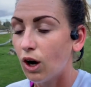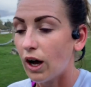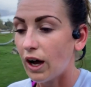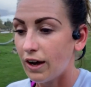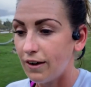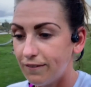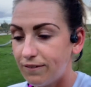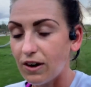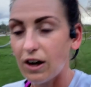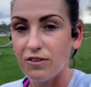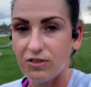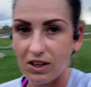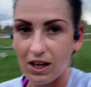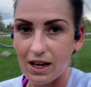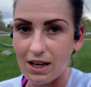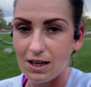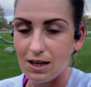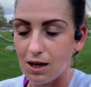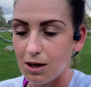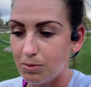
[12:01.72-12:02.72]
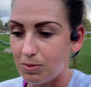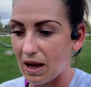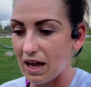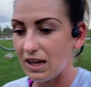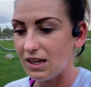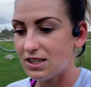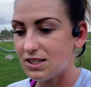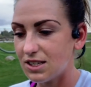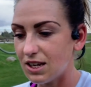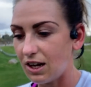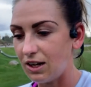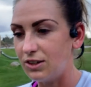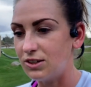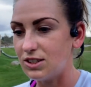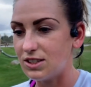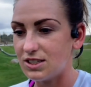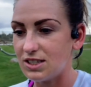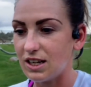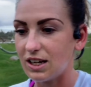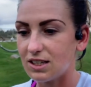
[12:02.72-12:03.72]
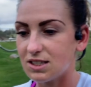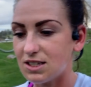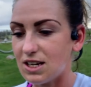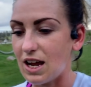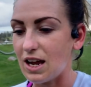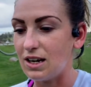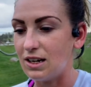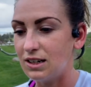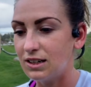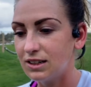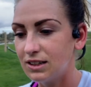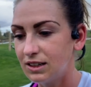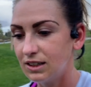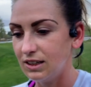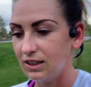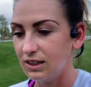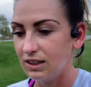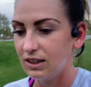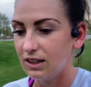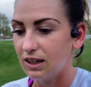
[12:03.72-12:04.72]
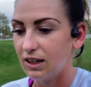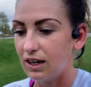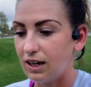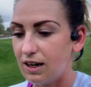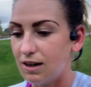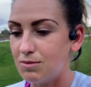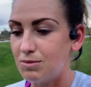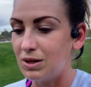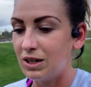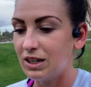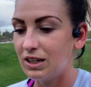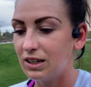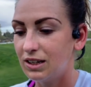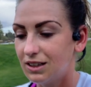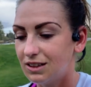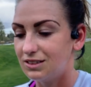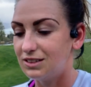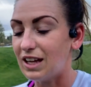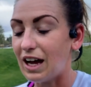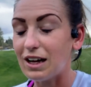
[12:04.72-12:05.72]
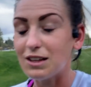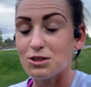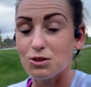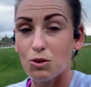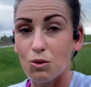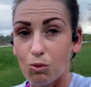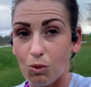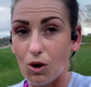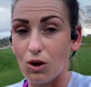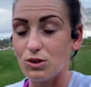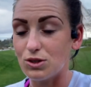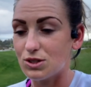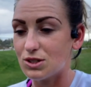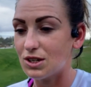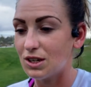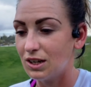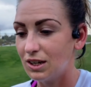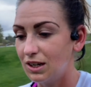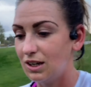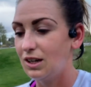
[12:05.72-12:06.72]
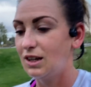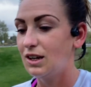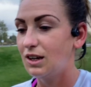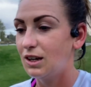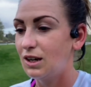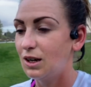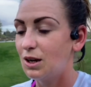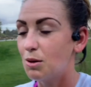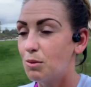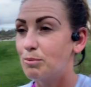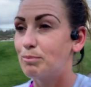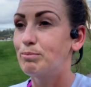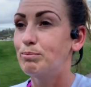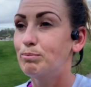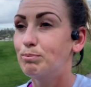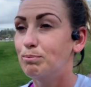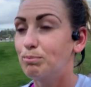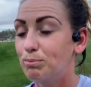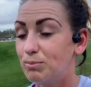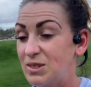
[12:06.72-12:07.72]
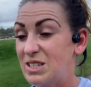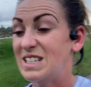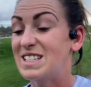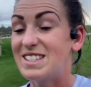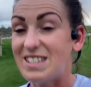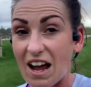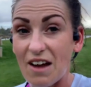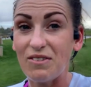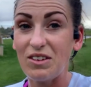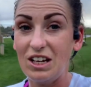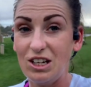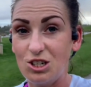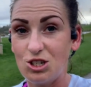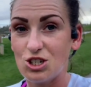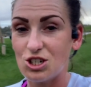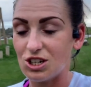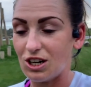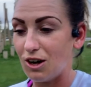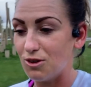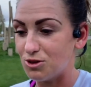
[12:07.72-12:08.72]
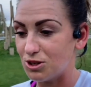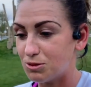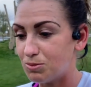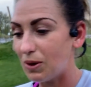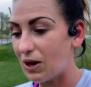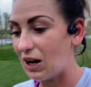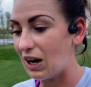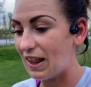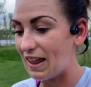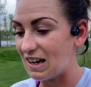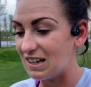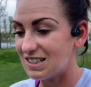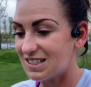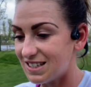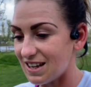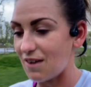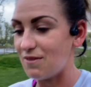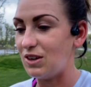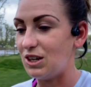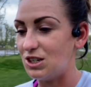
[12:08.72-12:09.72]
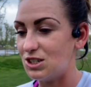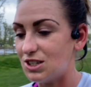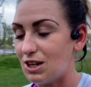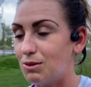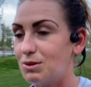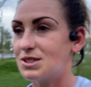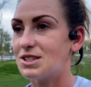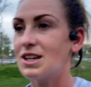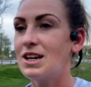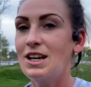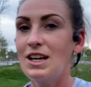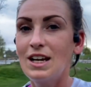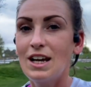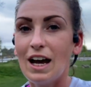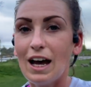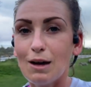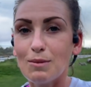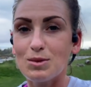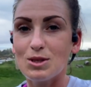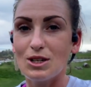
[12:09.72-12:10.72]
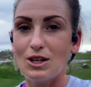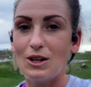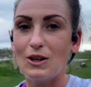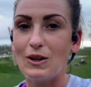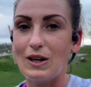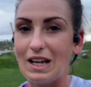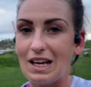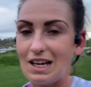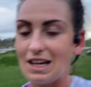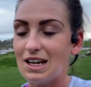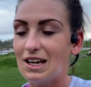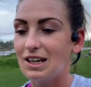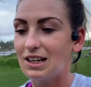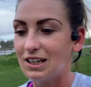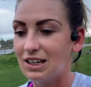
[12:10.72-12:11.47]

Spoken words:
at 5k pace, under 6:10. That was savage. I'll just put it like that, savage. That was absolutely